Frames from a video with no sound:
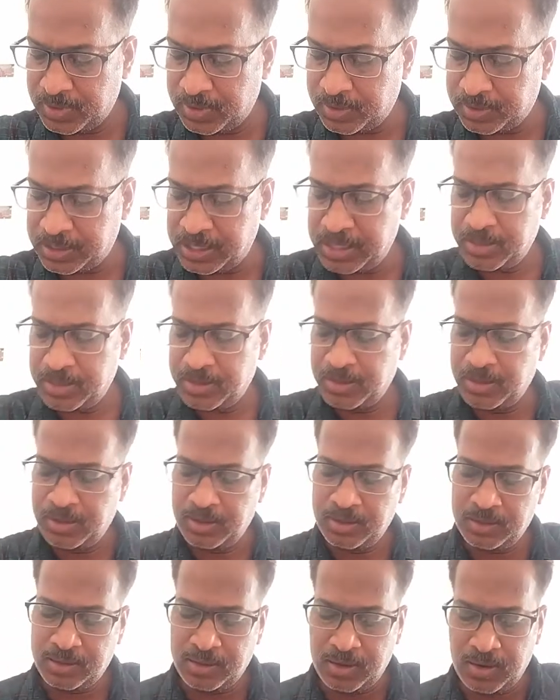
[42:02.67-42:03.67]
Okay,
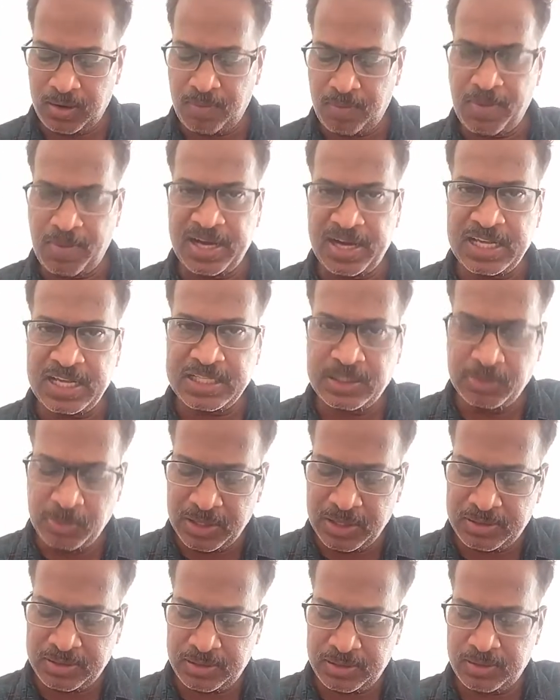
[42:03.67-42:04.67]
so
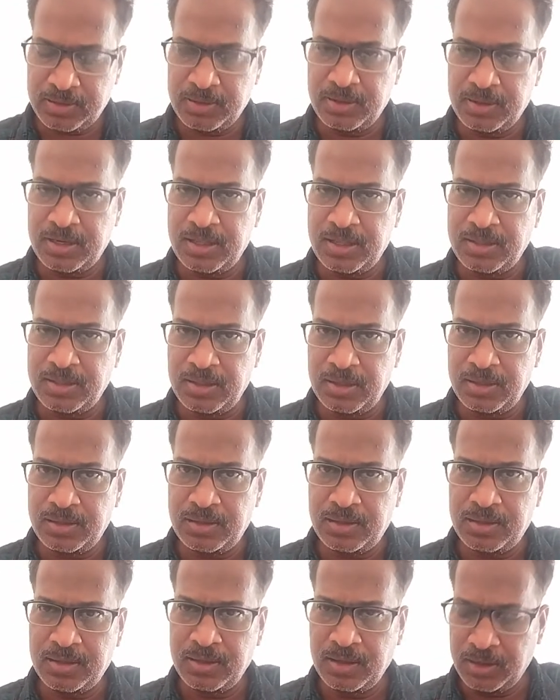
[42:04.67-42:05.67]
marasmus
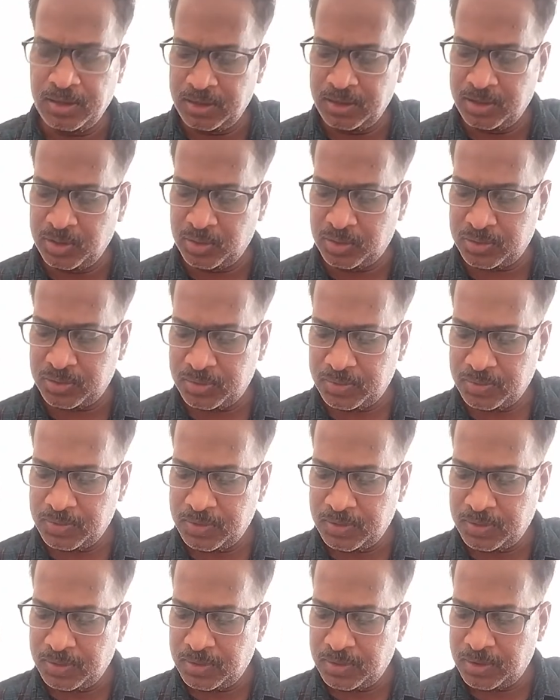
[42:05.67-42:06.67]
disease due to
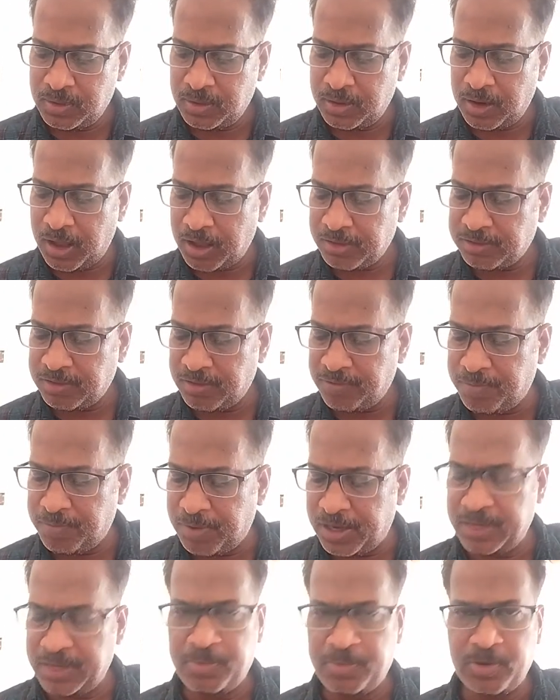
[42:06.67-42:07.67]
loss of
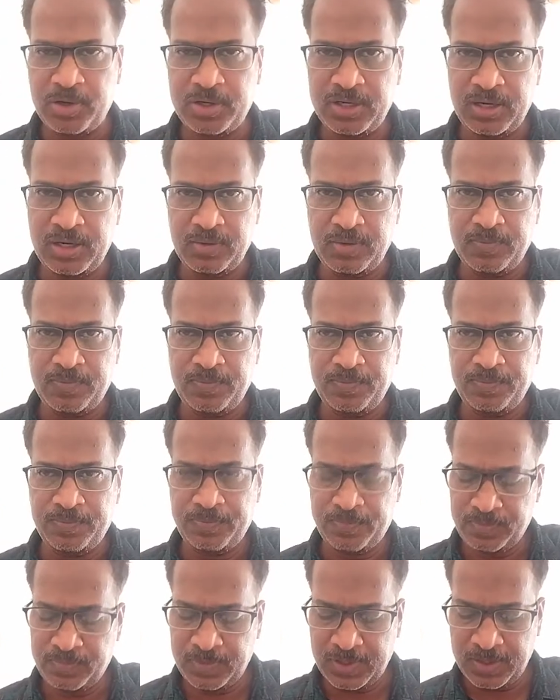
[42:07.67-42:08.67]
body protein.
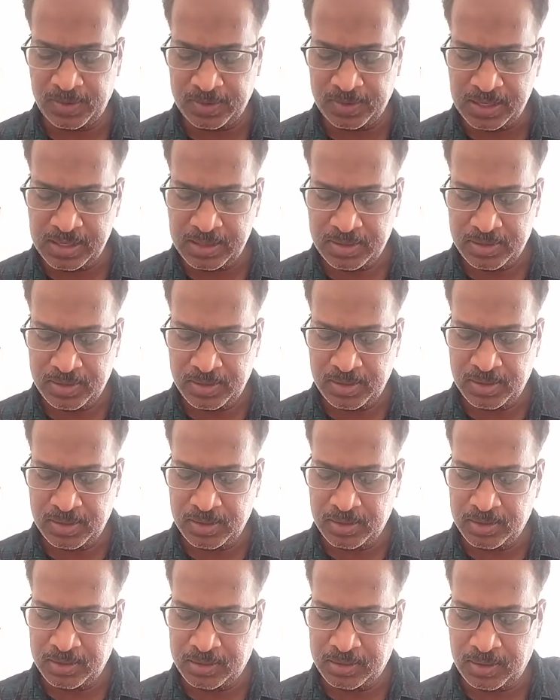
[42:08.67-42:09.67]
Okay,
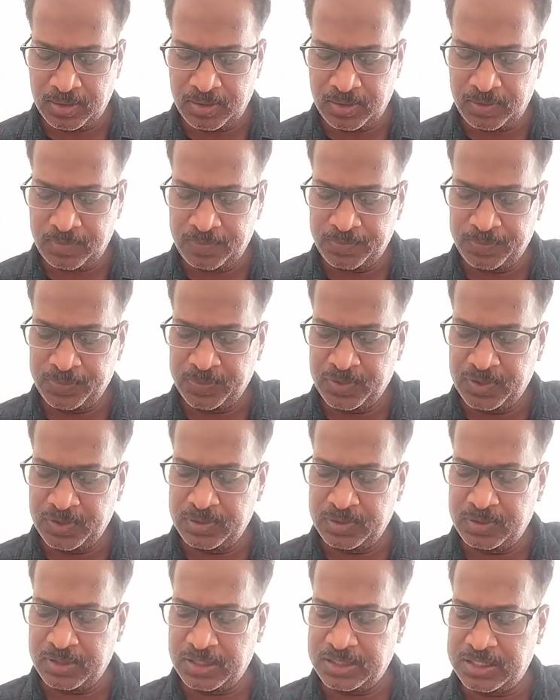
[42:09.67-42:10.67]
so
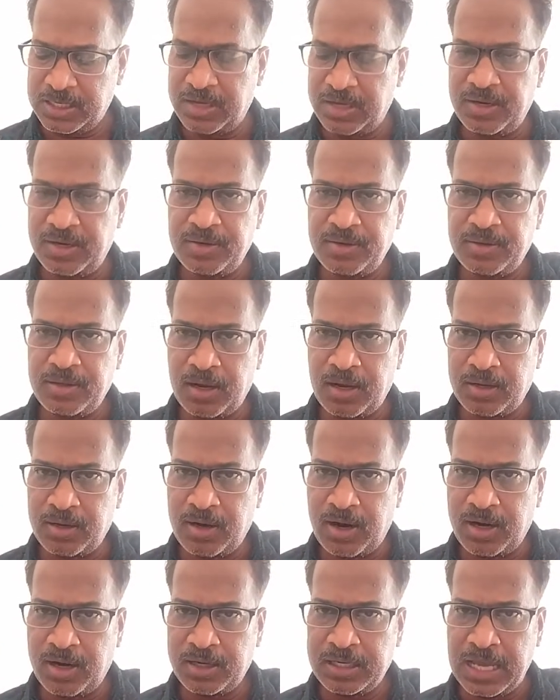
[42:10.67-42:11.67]
the children are
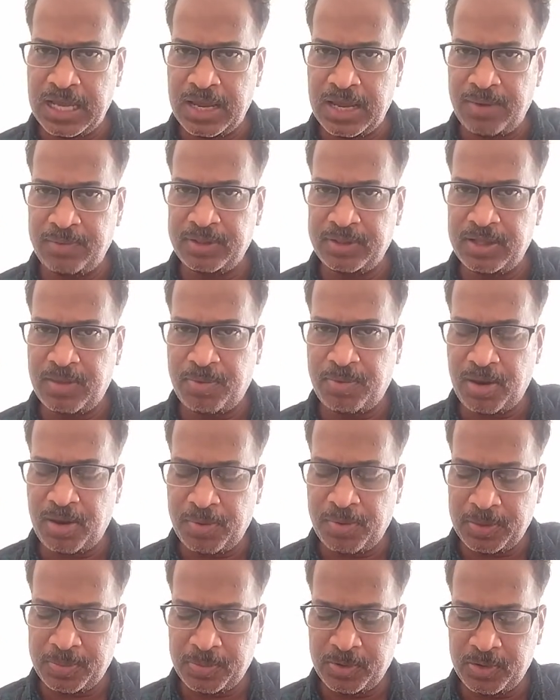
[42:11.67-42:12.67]
not having the
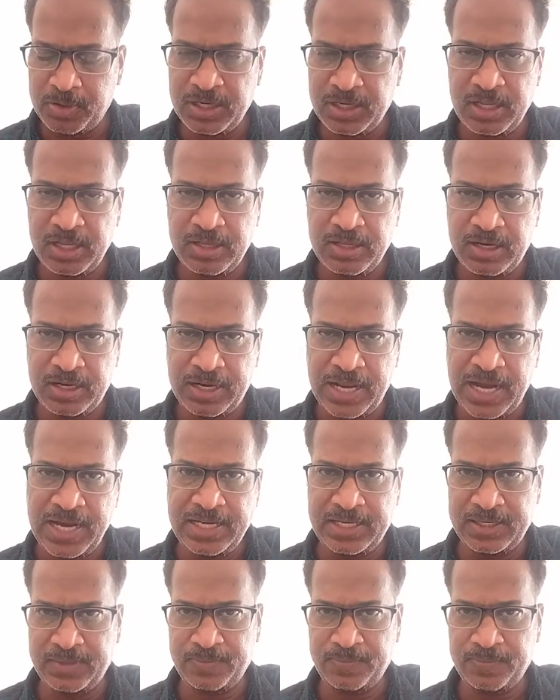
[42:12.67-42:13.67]
proper protein in the
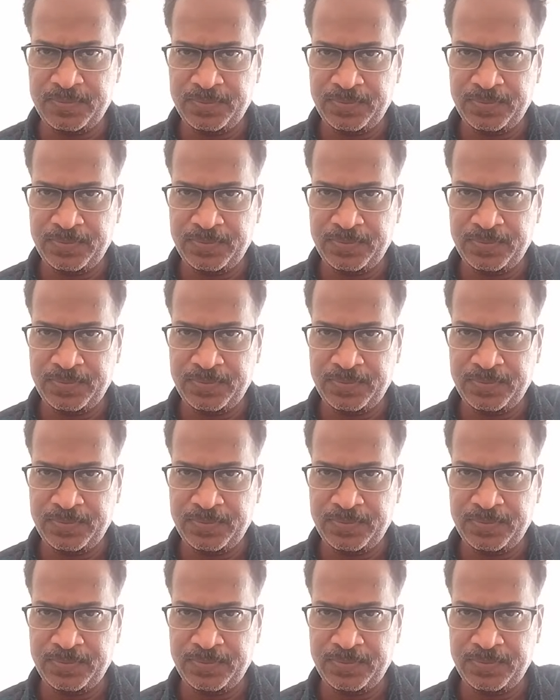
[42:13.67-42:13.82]
diet,